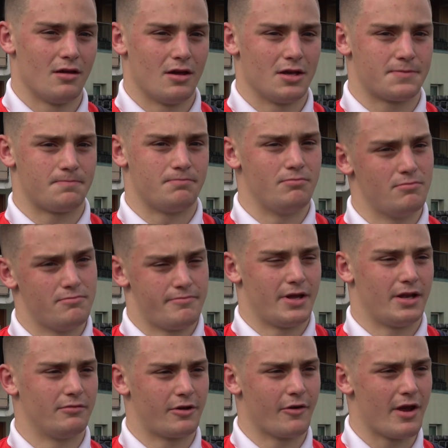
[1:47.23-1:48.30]
has
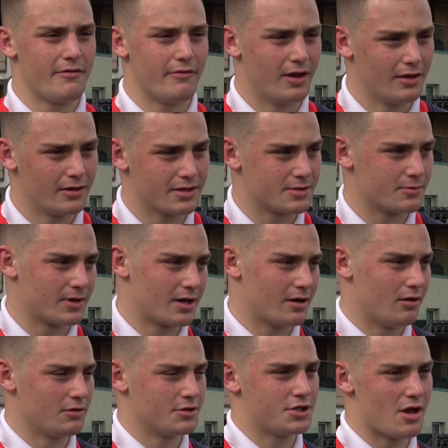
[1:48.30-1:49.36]
been great really because we can
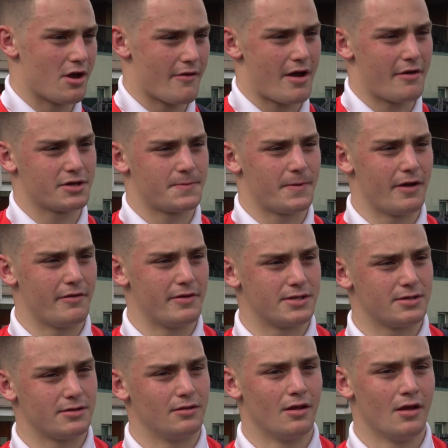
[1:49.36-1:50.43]
all share our
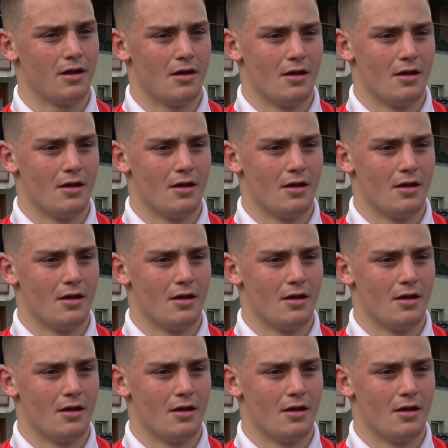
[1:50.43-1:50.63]
experience and